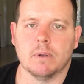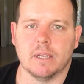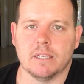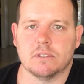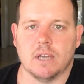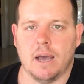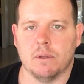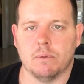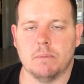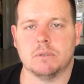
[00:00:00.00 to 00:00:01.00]
links to
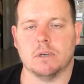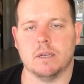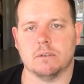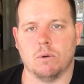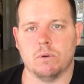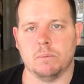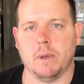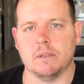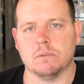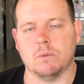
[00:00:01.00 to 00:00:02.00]
other websites. It all
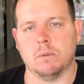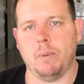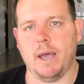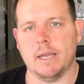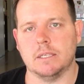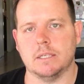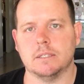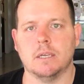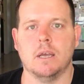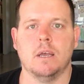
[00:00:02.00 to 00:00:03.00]
depends on what the page is.